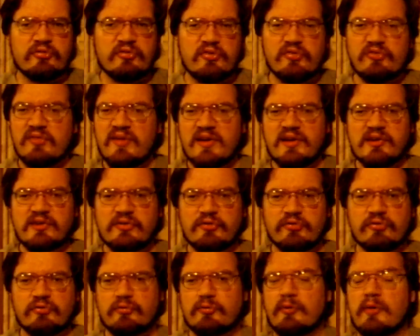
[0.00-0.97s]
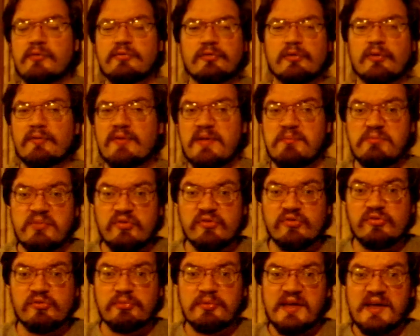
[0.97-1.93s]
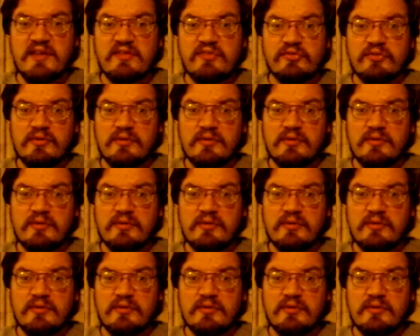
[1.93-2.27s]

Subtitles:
isn't that going to screw over all their business plans?